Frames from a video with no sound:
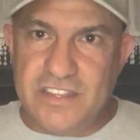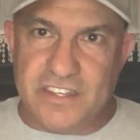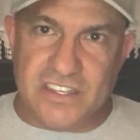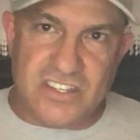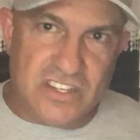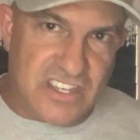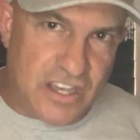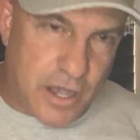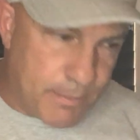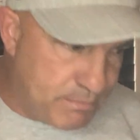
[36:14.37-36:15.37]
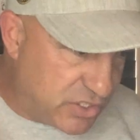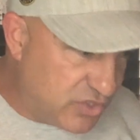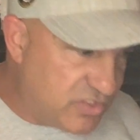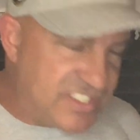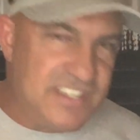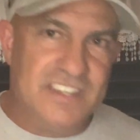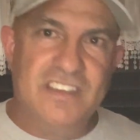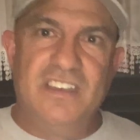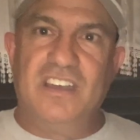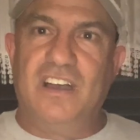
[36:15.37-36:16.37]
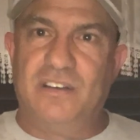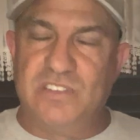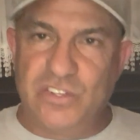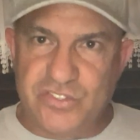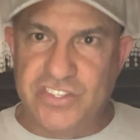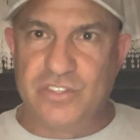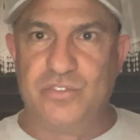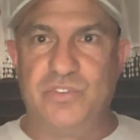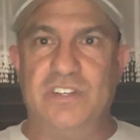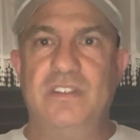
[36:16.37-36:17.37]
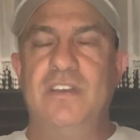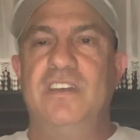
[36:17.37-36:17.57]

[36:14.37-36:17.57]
The abuse of little children